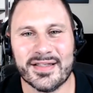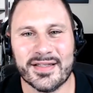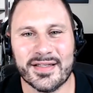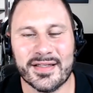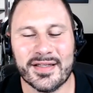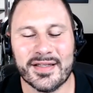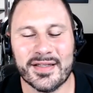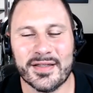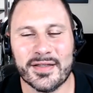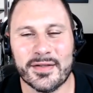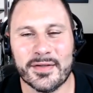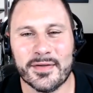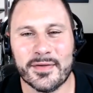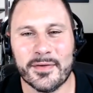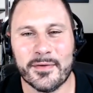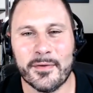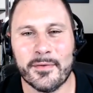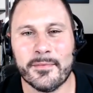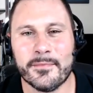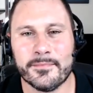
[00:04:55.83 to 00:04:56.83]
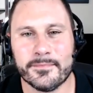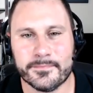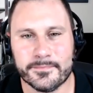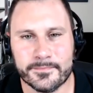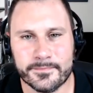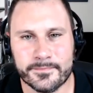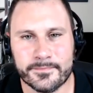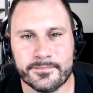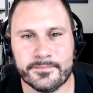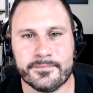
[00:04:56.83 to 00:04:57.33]

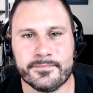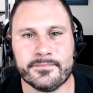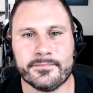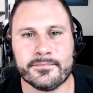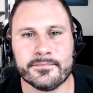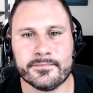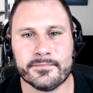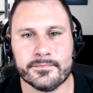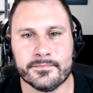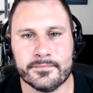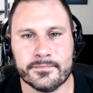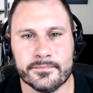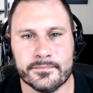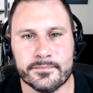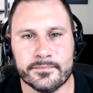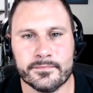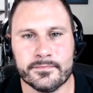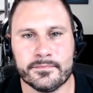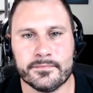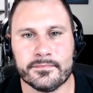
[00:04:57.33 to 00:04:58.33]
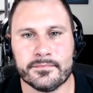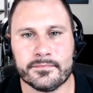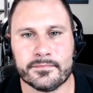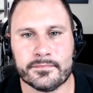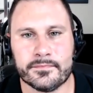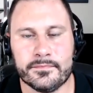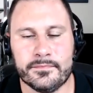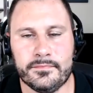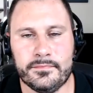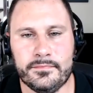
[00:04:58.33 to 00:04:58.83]

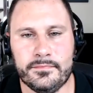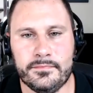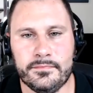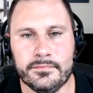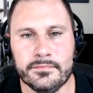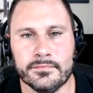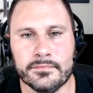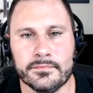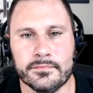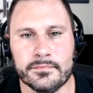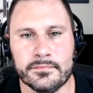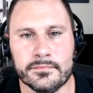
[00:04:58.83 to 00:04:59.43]
The person shown says nothing.